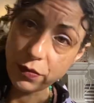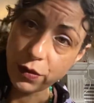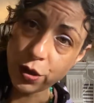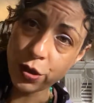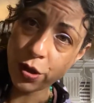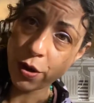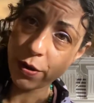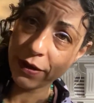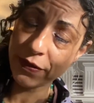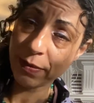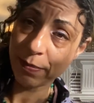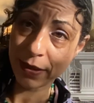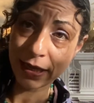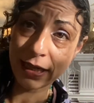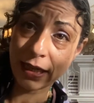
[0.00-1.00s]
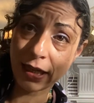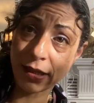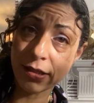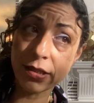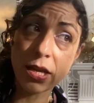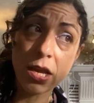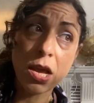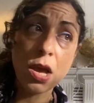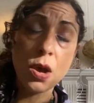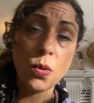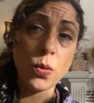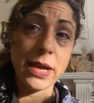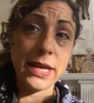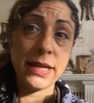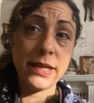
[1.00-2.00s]
You know, in the beginnings
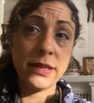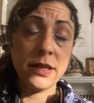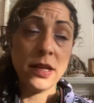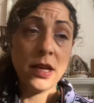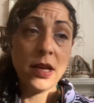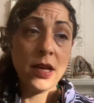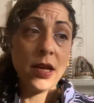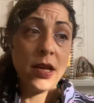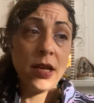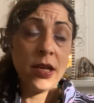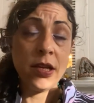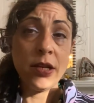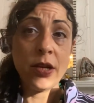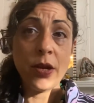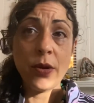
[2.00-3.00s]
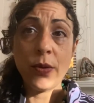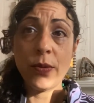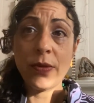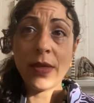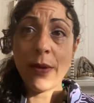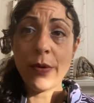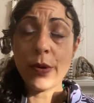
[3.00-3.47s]
when, you know, they were